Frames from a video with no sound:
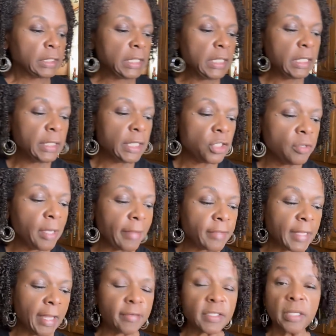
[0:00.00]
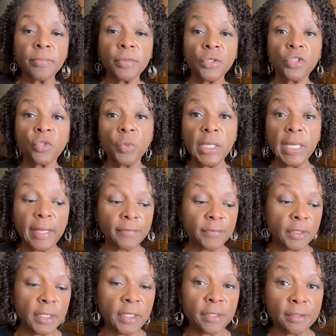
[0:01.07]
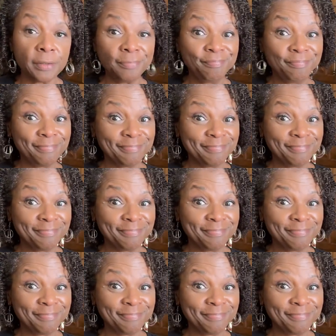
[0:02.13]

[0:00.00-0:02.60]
thinking that you have to have something sweet after dinner.